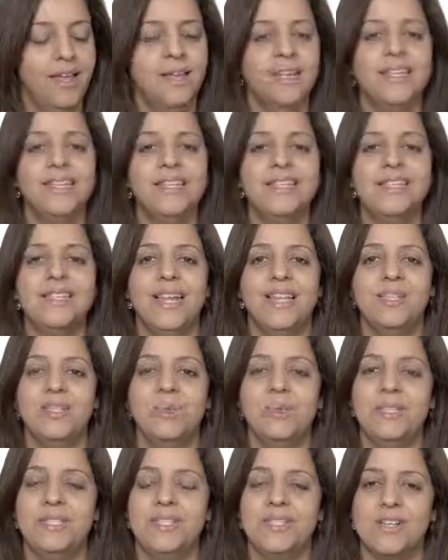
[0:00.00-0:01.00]
In this
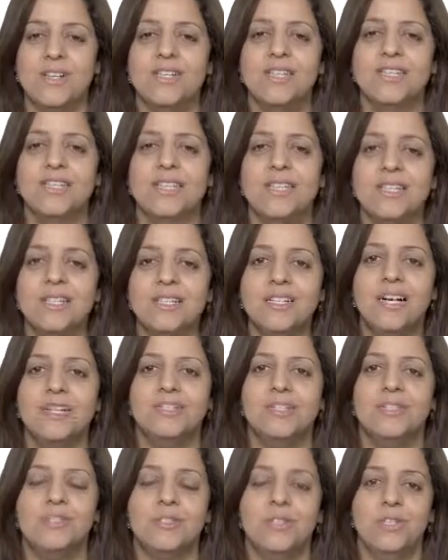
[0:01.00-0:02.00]
lecture we discuss another
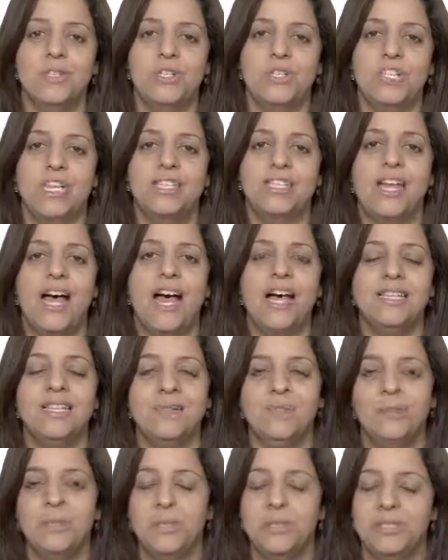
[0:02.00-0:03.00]
kind of search that's as
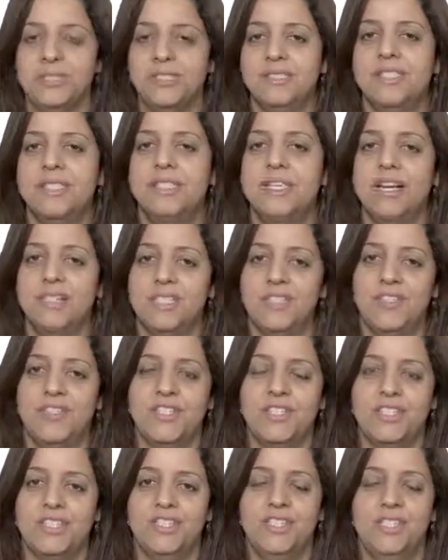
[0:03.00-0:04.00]
important in
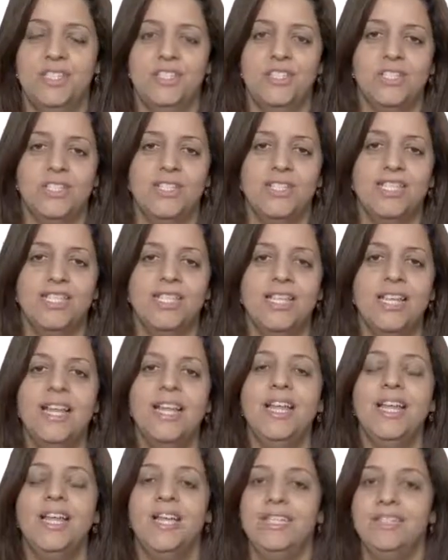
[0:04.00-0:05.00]
artificial intelligence
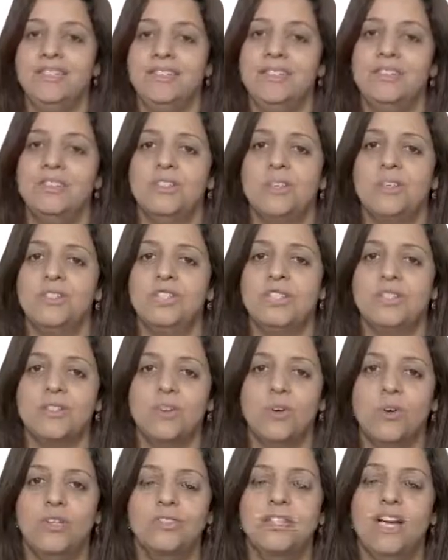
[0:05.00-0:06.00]
and this search is
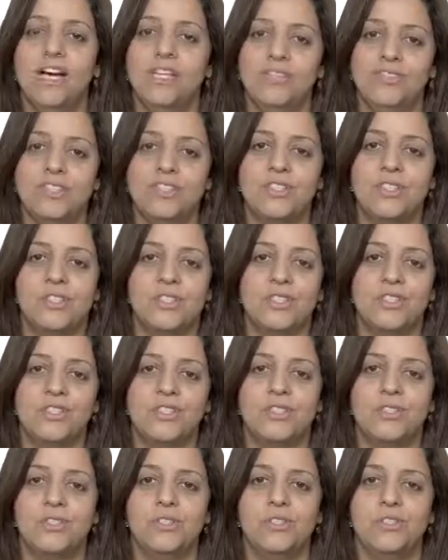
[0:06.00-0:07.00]
called adversarial
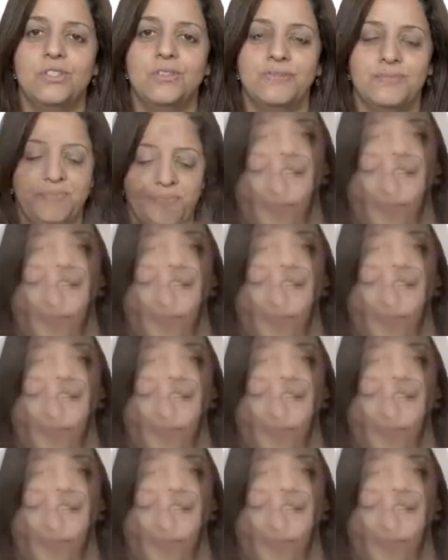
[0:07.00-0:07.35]
search.